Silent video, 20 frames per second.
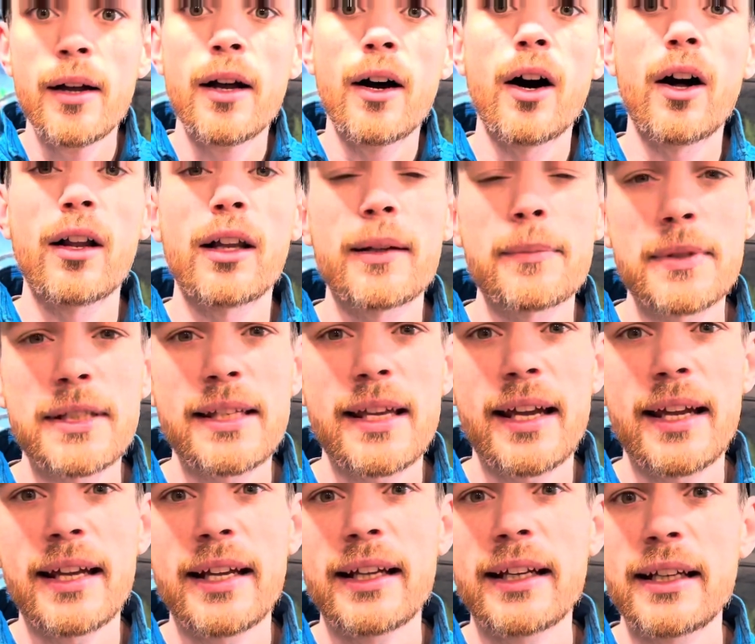All I'm
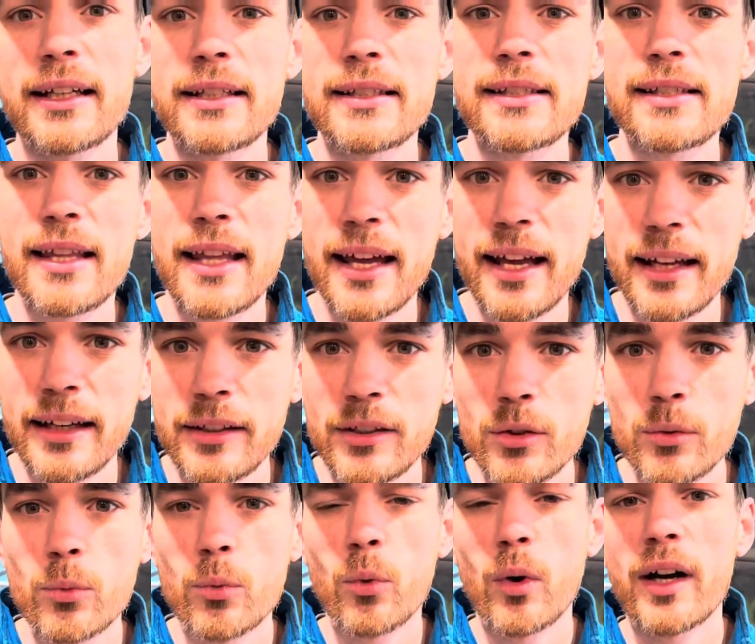saying is that you
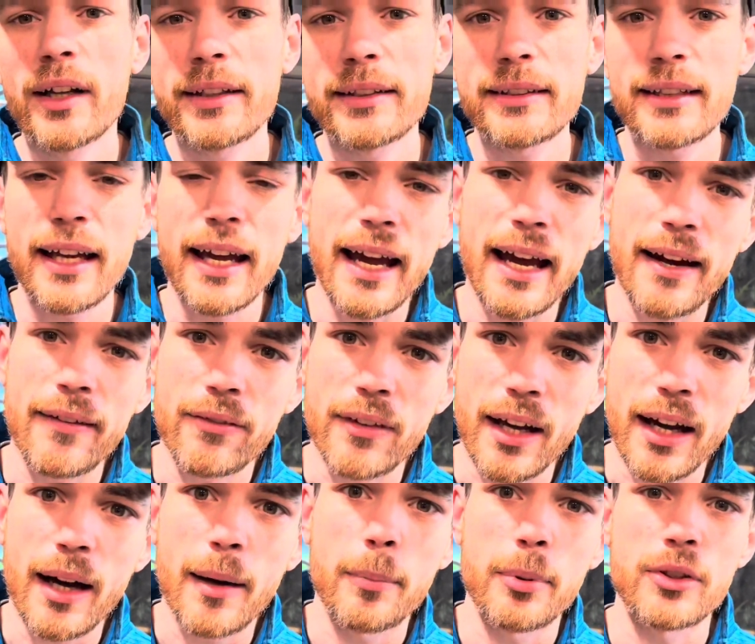want to have the
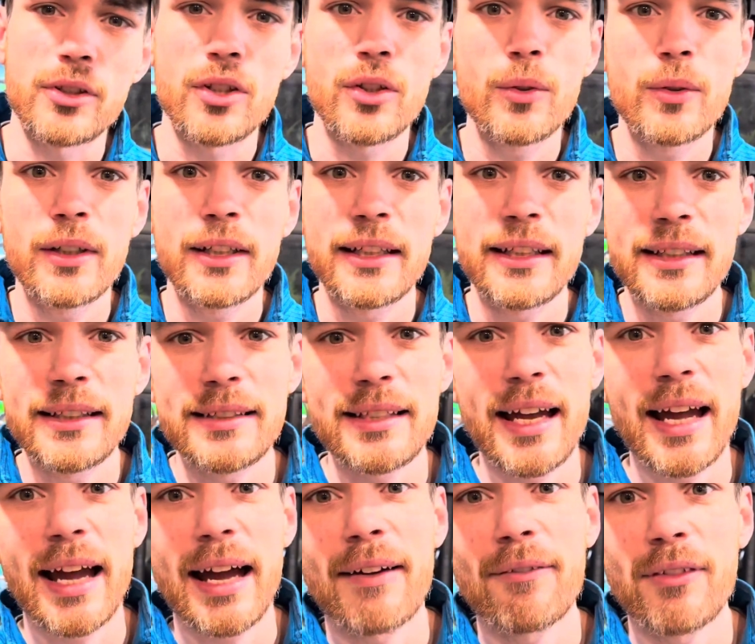opportunity to
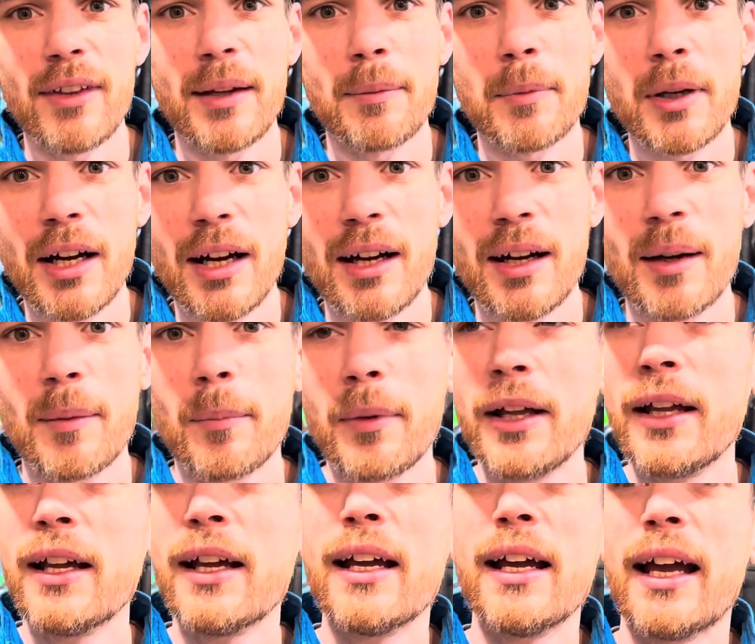have them come.
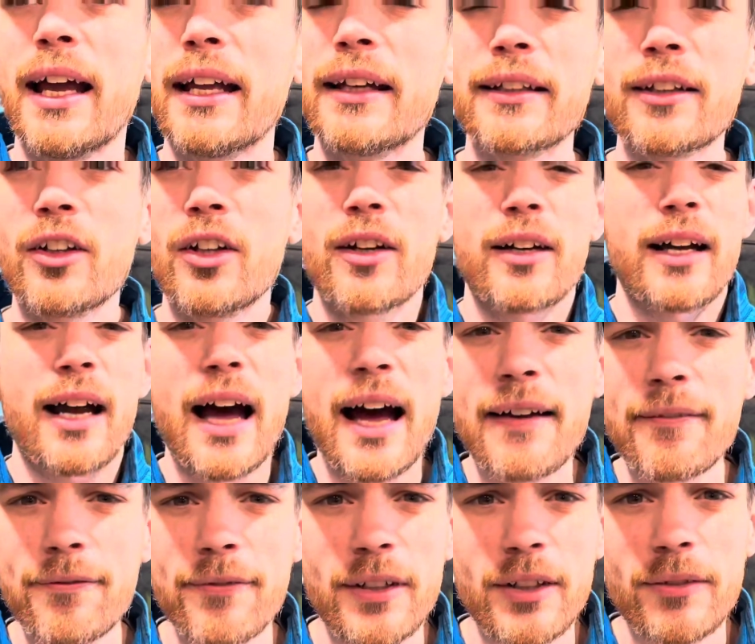And look, I
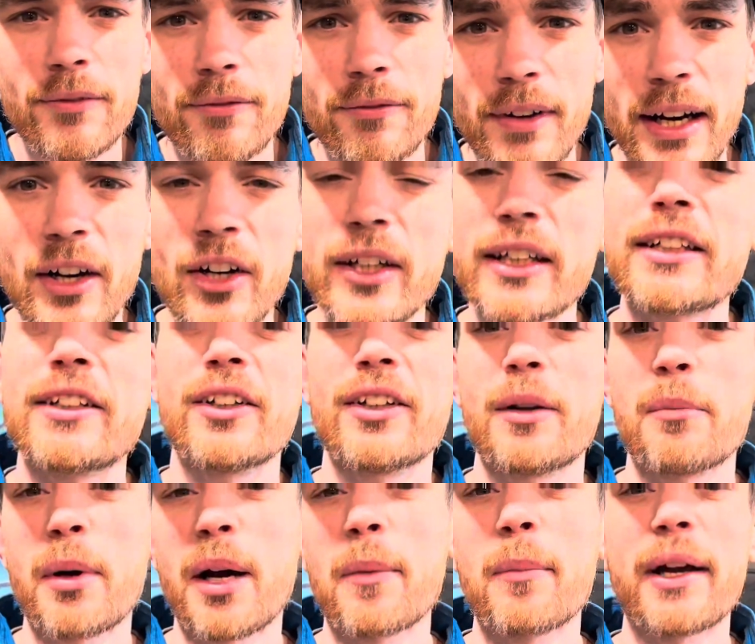feel very good
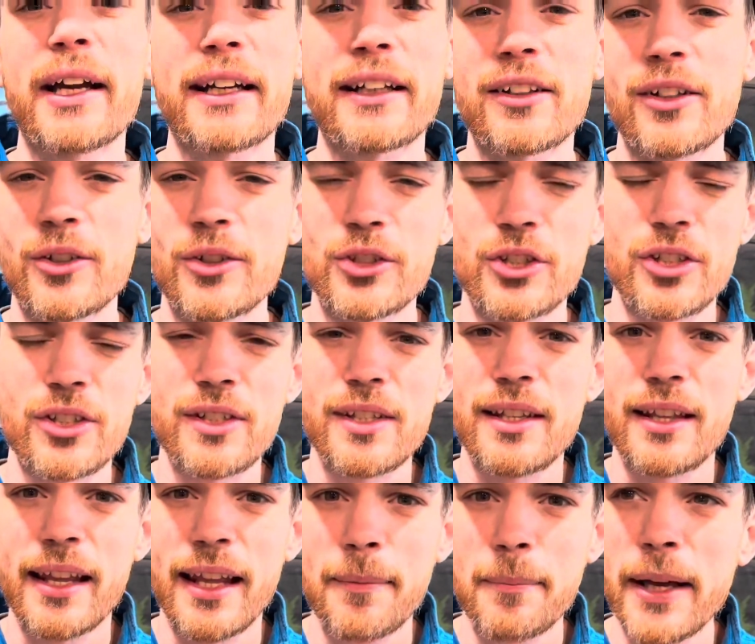about my enclosures.
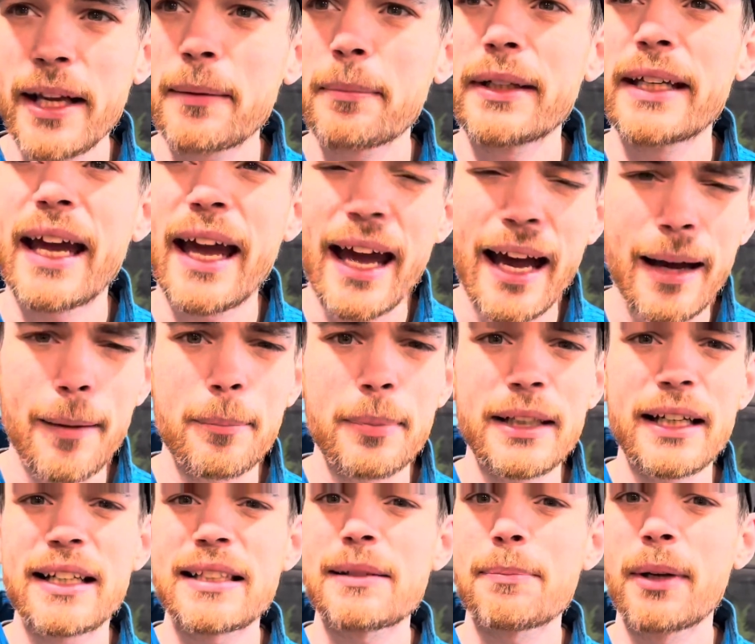They make me
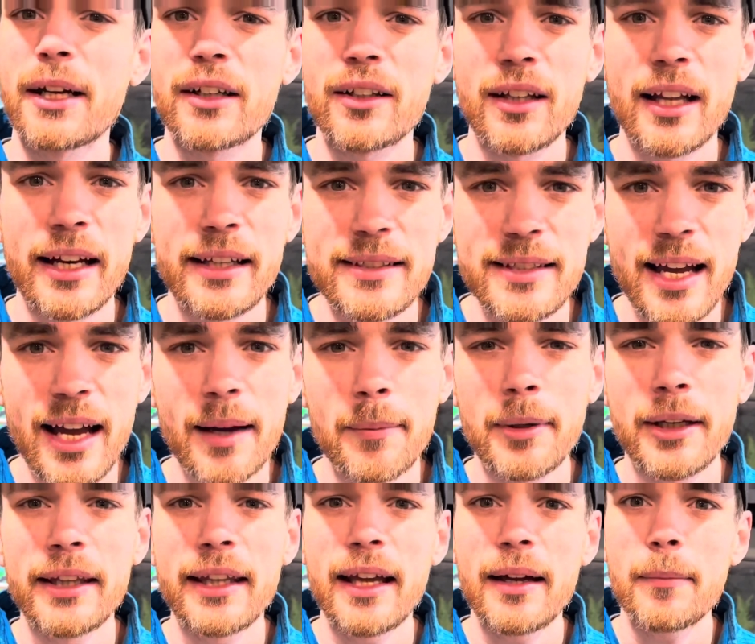happy. I spend a lot of time
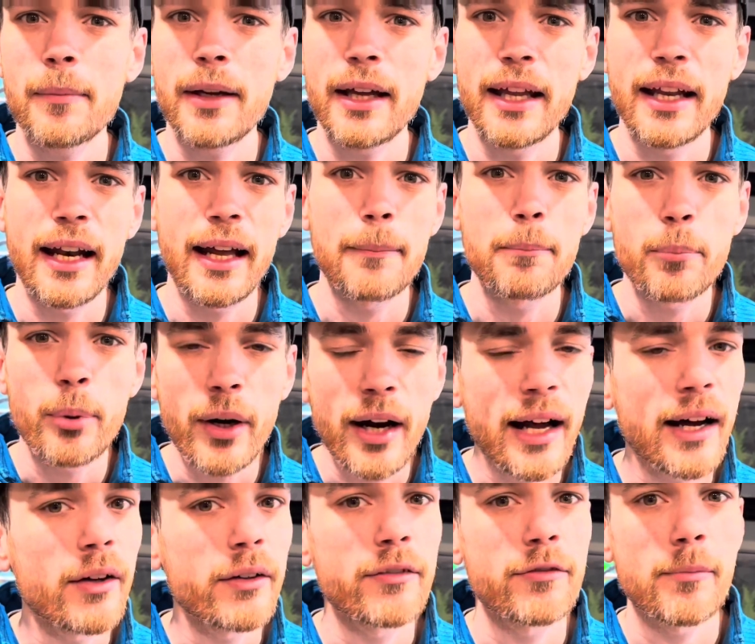on them, and I'm
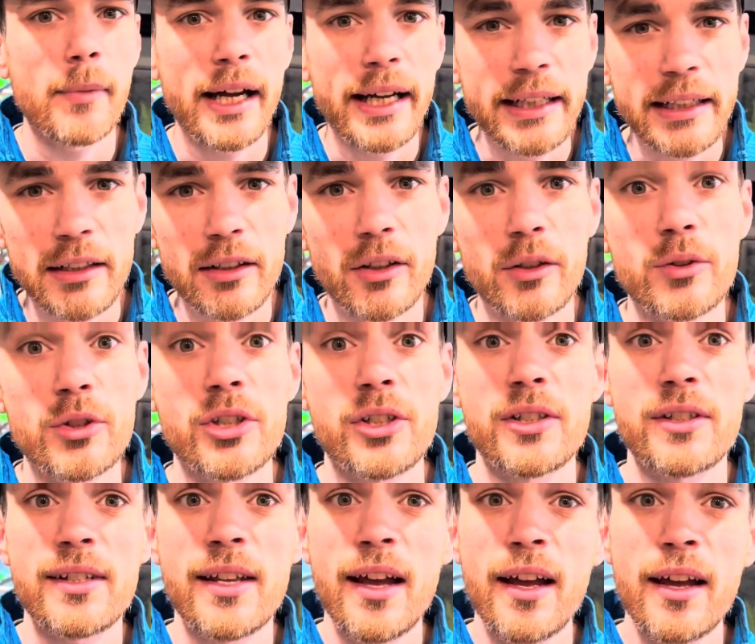proud of my enclosures.